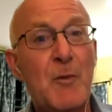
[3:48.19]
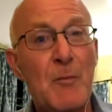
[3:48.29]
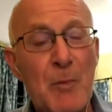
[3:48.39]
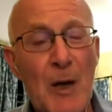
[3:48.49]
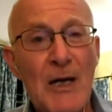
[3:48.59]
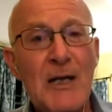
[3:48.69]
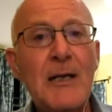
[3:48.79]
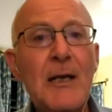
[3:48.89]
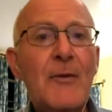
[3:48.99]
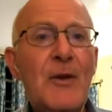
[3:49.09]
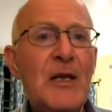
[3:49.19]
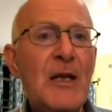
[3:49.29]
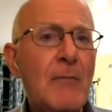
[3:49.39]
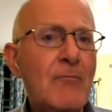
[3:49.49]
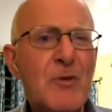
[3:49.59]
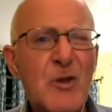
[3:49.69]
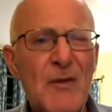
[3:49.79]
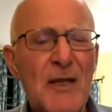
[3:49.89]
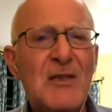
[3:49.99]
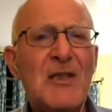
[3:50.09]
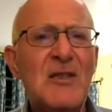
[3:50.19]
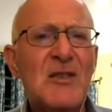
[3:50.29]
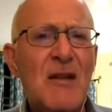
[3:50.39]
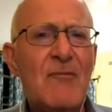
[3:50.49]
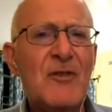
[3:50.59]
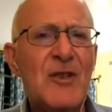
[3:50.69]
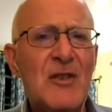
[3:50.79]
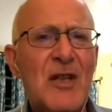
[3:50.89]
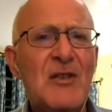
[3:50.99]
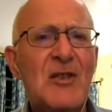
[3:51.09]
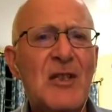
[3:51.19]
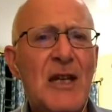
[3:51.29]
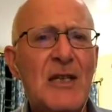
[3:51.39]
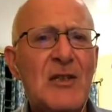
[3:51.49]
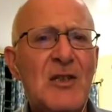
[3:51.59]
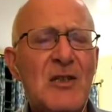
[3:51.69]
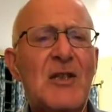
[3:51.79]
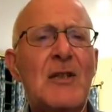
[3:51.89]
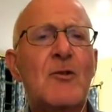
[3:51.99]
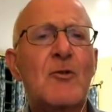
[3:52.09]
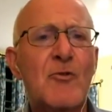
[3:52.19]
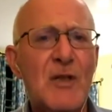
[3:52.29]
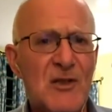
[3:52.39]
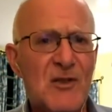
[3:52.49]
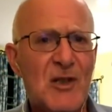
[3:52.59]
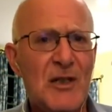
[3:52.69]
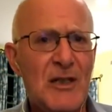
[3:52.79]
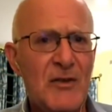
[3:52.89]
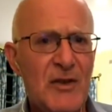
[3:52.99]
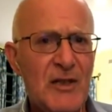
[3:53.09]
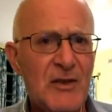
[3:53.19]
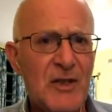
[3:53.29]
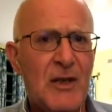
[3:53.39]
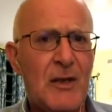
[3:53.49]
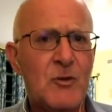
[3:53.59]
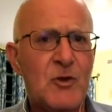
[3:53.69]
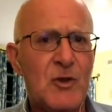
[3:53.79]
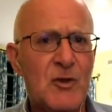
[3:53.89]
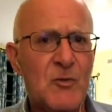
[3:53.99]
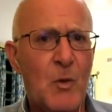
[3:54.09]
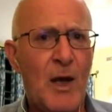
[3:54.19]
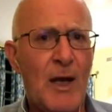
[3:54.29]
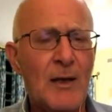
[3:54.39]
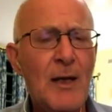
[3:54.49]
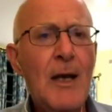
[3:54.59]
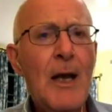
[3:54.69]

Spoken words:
but by the sort of 1870s, 1880s, increasingly in the Indian Ocean as well.